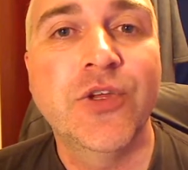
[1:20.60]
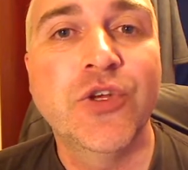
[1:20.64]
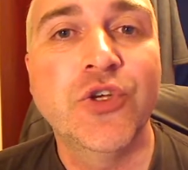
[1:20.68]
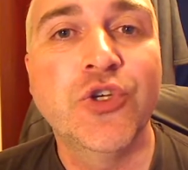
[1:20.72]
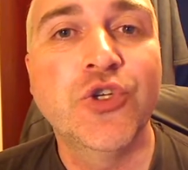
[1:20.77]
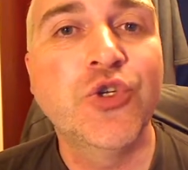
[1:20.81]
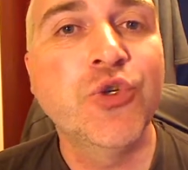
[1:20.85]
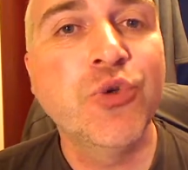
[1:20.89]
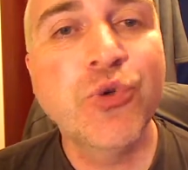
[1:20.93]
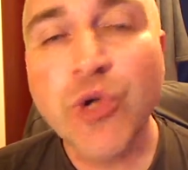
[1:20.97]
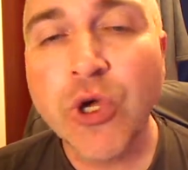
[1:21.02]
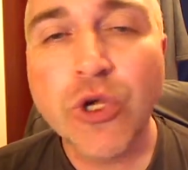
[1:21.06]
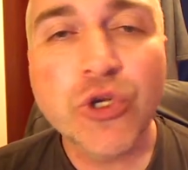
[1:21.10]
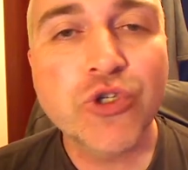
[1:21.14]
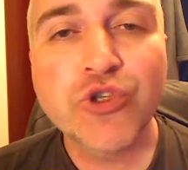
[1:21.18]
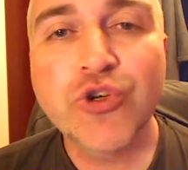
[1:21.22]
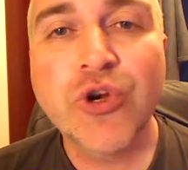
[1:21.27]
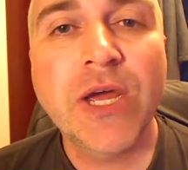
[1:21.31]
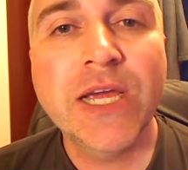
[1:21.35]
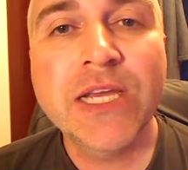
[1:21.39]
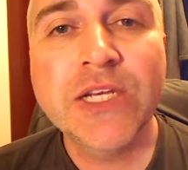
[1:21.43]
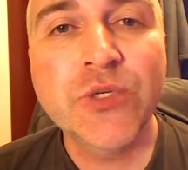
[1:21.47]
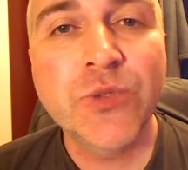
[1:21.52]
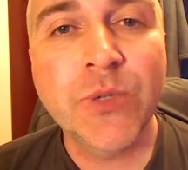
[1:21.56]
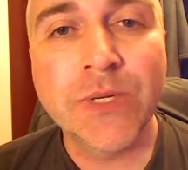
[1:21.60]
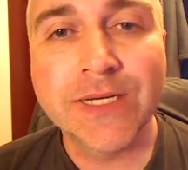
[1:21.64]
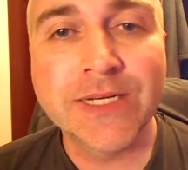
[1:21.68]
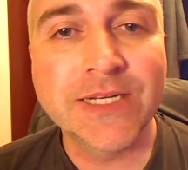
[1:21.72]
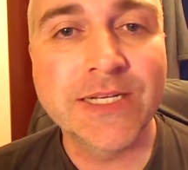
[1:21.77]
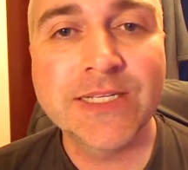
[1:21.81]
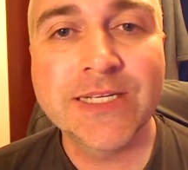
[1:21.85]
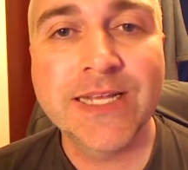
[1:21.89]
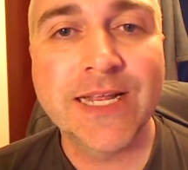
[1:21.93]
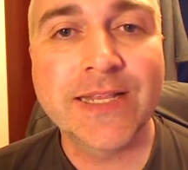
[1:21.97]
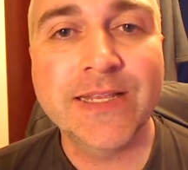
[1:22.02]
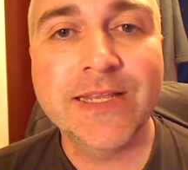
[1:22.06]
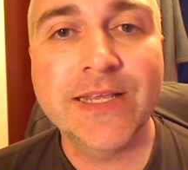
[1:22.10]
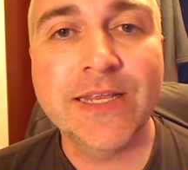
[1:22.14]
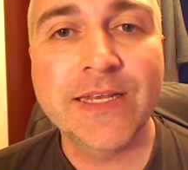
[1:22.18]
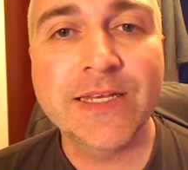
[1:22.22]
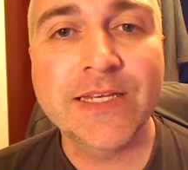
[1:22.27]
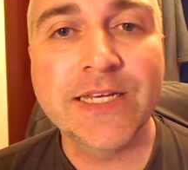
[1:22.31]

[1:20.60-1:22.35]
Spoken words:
Do not try to understand the